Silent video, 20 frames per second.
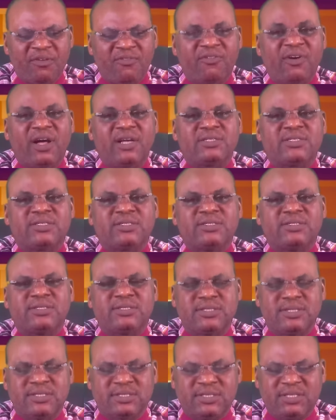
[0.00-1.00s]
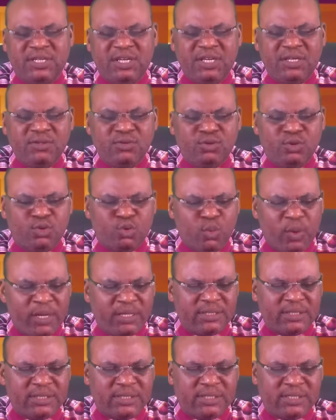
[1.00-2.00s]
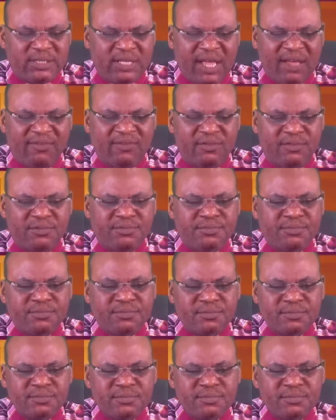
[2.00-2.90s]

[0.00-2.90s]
verses 16 to 27